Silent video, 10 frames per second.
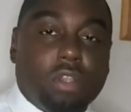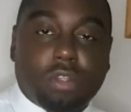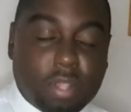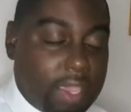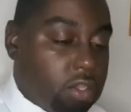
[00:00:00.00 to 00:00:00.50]

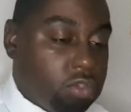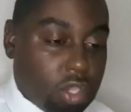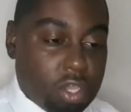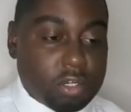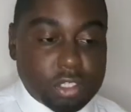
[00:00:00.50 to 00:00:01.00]
take a
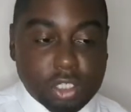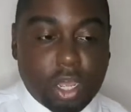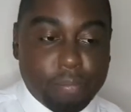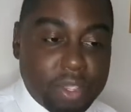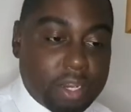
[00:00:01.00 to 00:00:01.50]
turn, do you know
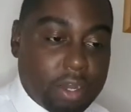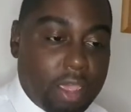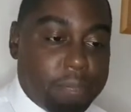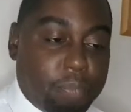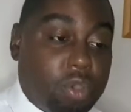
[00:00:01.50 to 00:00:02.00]
what I mean?
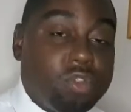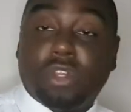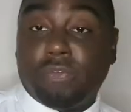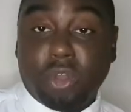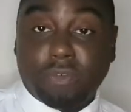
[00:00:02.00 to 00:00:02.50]
Like,
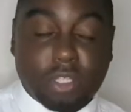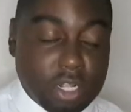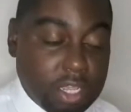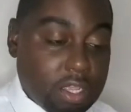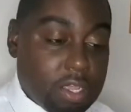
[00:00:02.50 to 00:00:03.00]
positively,
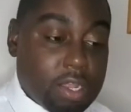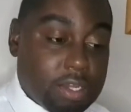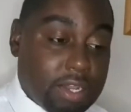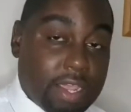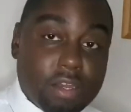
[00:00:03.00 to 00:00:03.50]
obviously,
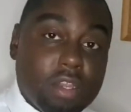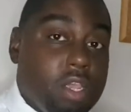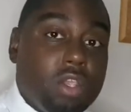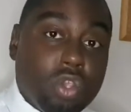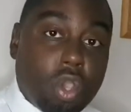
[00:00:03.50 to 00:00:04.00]
then
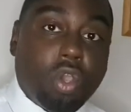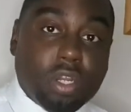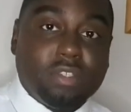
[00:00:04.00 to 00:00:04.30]
you're going to